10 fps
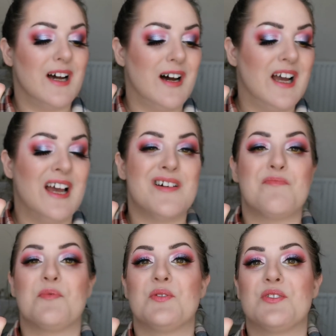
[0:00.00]
I
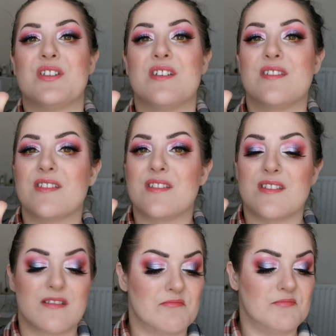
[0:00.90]
have
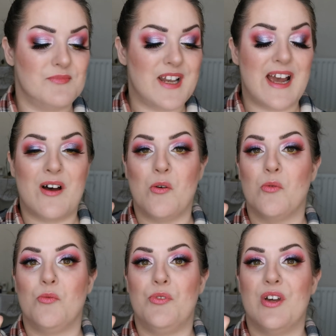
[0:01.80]
bronzers now